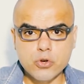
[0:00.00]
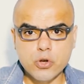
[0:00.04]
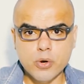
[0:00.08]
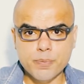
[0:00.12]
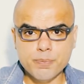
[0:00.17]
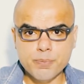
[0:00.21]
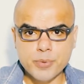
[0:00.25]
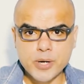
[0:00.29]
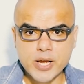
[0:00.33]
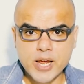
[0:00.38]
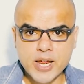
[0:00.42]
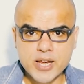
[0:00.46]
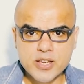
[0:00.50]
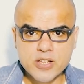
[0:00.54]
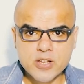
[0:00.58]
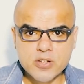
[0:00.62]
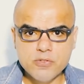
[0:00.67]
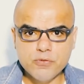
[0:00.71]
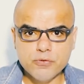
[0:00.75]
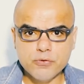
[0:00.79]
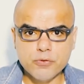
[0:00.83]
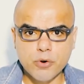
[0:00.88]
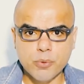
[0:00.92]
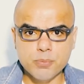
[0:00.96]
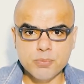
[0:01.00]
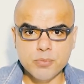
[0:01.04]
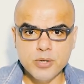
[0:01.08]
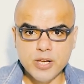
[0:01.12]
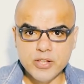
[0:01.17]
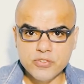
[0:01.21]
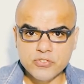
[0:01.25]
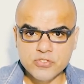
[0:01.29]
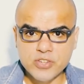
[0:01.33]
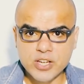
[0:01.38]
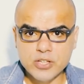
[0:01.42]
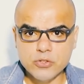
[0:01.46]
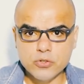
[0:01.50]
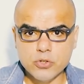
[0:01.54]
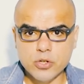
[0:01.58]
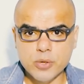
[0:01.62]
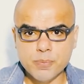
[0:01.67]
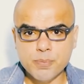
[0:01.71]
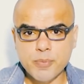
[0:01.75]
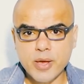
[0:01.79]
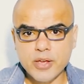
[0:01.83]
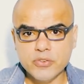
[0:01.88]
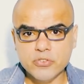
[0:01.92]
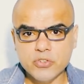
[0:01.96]
you comprehended from listening to
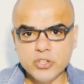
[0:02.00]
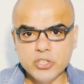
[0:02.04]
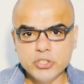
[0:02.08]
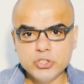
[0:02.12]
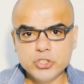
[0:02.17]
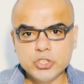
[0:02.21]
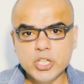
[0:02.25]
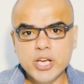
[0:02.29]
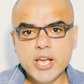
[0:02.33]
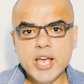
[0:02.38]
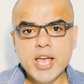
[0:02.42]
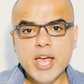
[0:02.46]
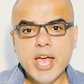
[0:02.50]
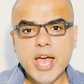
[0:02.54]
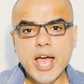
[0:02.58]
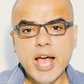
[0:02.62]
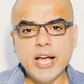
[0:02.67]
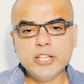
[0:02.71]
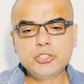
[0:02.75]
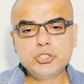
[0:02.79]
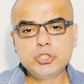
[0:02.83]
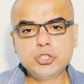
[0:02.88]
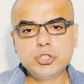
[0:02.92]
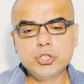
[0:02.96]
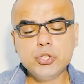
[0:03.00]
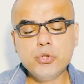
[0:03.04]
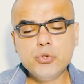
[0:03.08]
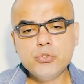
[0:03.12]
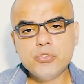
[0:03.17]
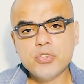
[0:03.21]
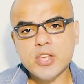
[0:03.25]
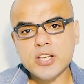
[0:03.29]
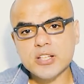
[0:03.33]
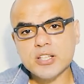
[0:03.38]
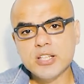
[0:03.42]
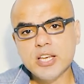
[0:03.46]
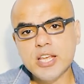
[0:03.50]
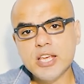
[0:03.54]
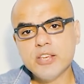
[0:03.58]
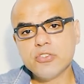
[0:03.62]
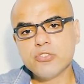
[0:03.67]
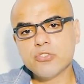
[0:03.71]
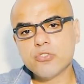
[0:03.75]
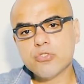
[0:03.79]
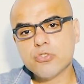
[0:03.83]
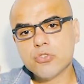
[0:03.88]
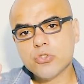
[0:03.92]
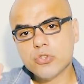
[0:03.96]
the message and choose at
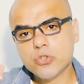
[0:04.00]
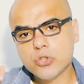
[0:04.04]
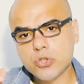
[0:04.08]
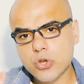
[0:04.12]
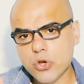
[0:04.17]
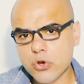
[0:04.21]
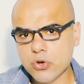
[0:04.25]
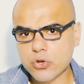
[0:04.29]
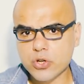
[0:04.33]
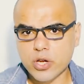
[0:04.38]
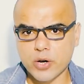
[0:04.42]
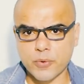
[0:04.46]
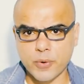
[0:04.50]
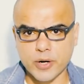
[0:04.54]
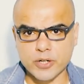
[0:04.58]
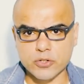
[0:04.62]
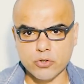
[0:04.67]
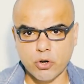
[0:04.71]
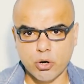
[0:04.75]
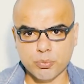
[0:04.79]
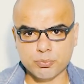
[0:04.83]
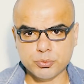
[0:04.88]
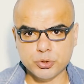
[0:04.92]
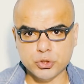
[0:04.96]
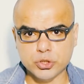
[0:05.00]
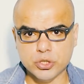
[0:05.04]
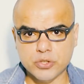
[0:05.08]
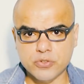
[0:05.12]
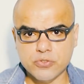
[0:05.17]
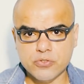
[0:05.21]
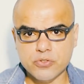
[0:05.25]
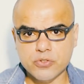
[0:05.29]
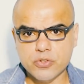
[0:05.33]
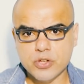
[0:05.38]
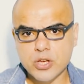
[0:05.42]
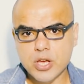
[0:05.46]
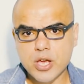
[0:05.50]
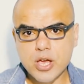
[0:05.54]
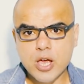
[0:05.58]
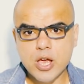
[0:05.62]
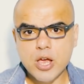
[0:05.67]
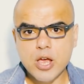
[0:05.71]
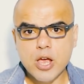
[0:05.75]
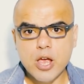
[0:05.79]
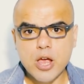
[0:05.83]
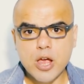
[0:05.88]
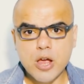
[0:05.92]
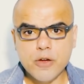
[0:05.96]
least 2 correct options.
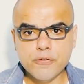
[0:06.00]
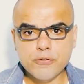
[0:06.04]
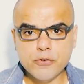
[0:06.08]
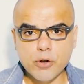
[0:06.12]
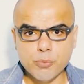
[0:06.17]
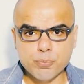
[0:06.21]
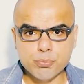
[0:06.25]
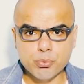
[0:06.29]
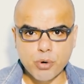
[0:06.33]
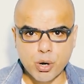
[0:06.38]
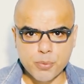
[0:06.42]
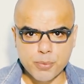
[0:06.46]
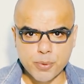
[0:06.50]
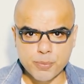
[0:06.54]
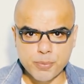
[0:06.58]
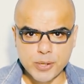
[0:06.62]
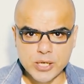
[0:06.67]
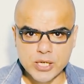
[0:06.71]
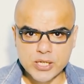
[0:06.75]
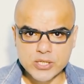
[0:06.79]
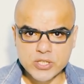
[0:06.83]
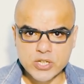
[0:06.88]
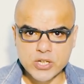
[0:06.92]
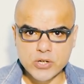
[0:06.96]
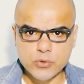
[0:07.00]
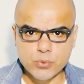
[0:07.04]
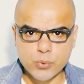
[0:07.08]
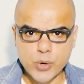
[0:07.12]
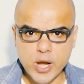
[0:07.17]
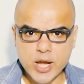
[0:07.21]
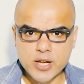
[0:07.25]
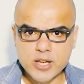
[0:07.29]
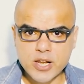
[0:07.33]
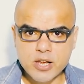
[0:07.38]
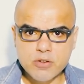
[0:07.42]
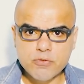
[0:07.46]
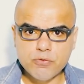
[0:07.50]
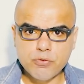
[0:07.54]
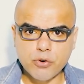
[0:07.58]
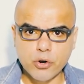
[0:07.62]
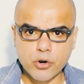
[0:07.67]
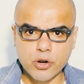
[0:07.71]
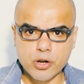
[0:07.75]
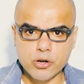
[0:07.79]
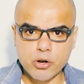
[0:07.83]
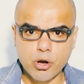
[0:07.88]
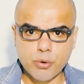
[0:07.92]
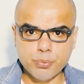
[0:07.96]
If your probability rating
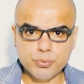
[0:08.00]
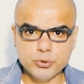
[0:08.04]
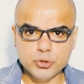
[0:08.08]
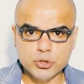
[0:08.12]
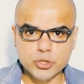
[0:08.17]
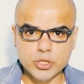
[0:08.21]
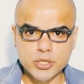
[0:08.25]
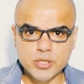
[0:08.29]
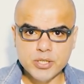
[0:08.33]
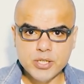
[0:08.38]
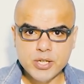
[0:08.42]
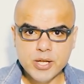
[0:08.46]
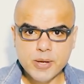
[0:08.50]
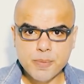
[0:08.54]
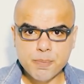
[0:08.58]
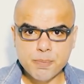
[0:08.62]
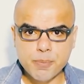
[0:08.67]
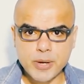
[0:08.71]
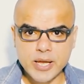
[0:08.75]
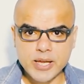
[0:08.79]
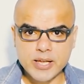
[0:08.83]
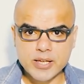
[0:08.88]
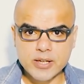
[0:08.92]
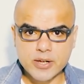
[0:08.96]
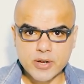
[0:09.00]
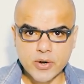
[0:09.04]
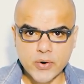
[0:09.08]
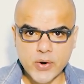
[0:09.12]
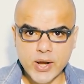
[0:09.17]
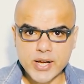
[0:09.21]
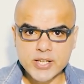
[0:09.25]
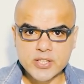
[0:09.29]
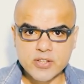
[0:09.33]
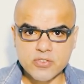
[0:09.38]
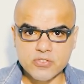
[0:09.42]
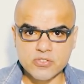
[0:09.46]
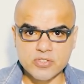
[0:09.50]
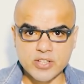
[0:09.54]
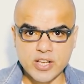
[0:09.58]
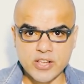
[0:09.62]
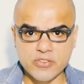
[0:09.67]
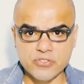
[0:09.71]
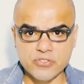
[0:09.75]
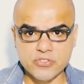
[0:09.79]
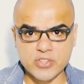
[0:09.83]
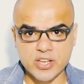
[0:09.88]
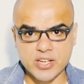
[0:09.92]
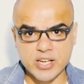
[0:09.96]
for an option being correct is
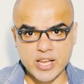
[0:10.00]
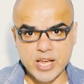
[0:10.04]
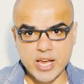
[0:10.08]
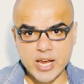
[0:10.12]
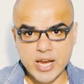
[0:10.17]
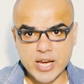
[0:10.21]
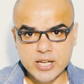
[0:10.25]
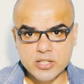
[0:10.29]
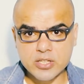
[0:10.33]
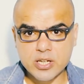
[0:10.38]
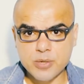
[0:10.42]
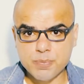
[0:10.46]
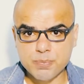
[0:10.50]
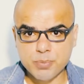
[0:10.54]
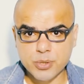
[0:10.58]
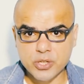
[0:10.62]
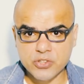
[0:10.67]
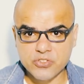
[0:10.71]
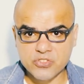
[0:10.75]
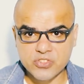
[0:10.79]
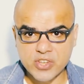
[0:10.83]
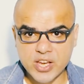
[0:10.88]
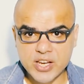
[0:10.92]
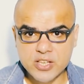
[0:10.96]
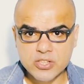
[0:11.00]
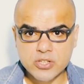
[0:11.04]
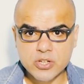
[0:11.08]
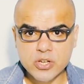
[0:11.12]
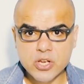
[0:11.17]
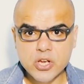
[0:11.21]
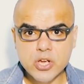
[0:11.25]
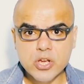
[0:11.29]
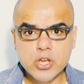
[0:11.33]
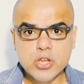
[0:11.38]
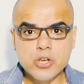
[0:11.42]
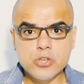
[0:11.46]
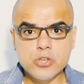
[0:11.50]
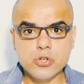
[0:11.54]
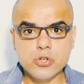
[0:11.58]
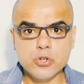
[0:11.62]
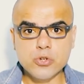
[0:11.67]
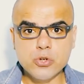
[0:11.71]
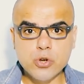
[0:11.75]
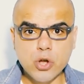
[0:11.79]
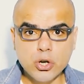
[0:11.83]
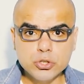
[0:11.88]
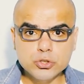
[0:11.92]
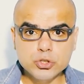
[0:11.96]
less than 80%,
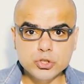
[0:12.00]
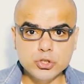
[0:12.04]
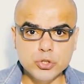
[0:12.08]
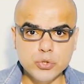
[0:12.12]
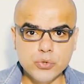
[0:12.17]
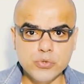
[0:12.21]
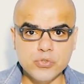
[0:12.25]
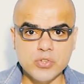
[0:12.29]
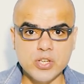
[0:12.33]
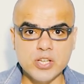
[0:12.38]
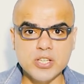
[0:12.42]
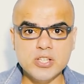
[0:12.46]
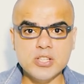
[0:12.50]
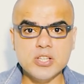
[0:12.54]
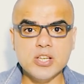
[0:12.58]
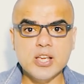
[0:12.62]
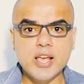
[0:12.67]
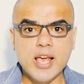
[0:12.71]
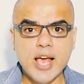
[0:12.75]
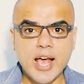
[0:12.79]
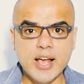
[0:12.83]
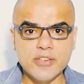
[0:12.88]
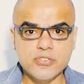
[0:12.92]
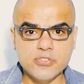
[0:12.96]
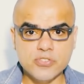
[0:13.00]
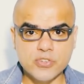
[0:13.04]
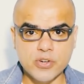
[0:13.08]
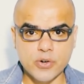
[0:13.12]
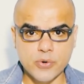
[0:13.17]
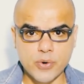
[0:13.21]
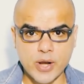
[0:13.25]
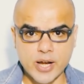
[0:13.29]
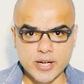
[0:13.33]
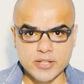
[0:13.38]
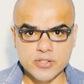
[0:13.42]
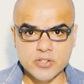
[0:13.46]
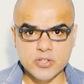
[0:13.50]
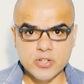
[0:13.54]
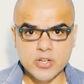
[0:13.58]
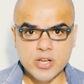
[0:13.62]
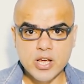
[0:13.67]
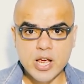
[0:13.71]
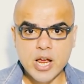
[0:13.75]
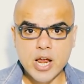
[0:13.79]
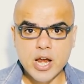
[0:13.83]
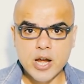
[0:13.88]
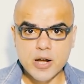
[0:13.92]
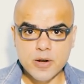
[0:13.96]
do not choose it as correct.
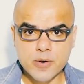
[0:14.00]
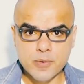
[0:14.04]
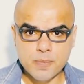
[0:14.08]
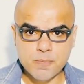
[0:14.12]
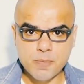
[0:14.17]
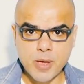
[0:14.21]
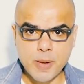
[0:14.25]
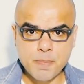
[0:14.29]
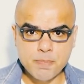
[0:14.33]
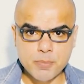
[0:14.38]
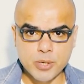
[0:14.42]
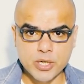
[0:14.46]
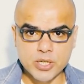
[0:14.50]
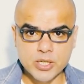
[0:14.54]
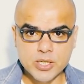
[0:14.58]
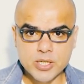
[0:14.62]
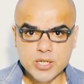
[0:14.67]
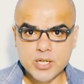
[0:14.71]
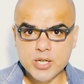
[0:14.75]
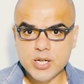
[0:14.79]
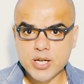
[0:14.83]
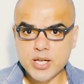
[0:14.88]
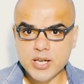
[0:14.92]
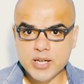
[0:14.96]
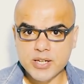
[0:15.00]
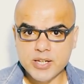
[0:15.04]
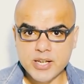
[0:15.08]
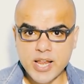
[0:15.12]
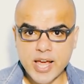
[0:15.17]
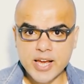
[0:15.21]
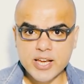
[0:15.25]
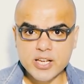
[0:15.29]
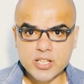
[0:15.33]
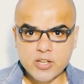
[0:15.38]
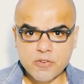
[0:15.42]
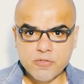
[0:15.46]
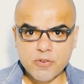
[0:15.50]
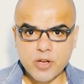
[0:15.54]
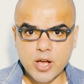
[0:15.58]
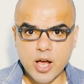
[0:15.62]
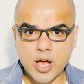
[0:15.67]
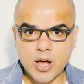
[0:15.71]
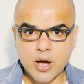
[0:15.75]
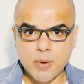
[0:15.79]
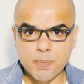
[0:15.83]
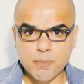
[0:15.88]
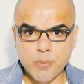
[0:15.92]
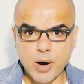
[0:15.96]
Remember, negative
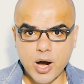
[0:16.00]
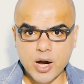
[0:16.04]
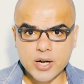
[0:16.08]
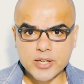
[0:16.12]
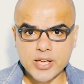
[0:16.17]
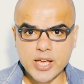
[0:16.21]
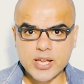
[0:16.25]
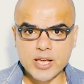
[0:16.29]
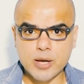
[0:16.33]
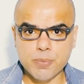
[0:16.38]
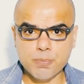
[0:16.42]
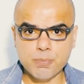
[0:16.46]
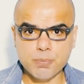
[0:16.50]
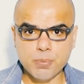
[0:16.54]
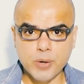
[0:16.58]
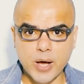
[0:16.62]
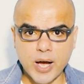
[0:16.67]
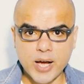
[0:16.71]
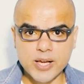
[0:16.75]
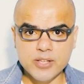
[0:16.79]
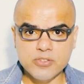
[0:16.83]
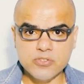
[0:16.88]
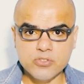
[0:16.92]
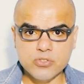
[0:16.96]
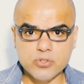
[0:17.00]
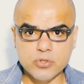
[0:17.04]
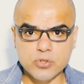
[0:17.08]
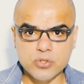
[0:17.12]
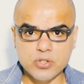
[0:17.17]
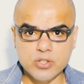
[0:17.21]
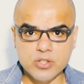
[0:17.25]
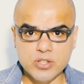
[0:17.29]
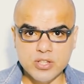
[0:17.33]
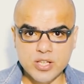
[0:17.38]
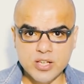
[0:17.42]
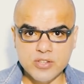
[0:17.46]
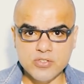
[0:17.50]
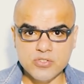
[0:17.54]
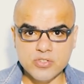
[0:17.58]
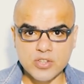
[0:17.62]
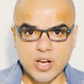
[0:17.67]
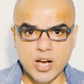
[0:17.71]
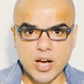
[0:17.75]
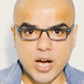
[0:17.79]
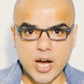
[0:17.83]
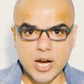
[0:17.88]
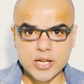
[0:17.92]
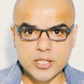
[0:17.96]
marking applies to
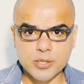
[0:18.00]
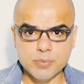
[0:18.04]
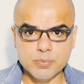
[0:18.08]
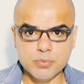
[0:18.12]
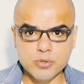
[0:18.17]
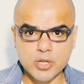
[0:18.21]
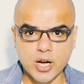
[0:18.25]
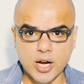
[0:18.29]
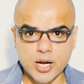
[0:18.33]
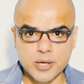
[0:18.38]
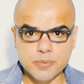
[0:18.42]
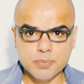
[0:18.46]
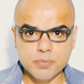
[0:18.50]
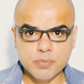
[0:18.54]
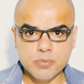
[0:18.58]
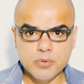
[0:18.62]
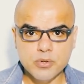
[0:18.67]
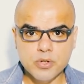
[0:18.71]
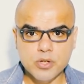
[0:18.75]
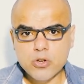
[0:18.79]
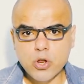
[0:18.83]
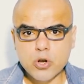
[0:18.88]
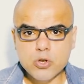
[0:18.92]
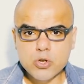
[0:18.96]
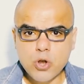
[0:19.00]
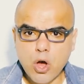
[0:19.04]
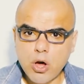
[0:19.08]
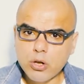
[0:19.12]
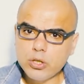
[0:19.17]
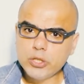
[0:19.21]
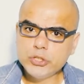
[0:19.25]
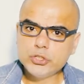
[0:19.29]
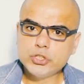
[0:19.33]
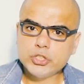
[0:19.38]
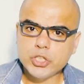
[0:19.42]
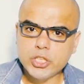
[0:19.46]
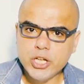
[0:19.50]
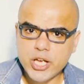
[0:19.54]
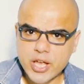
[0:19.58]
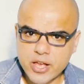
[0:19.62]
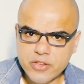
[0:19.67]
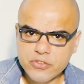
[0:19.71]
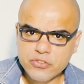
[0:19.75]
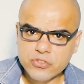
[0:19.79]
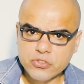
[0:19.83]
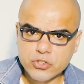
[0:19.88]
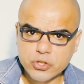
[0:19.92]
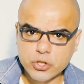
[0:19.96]
this item type. Now, knowledge
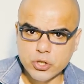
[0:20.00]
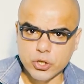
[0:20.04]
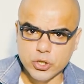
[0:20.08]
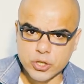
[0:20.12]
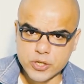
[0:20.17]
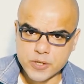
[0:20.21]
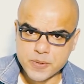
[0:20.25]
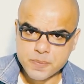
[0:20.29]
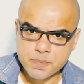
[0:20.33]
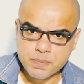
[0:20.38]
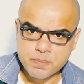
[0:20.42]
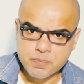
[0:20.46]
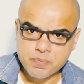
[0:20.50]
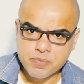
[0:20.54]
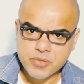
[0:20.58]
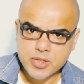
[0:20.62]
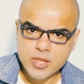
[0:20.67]
is good,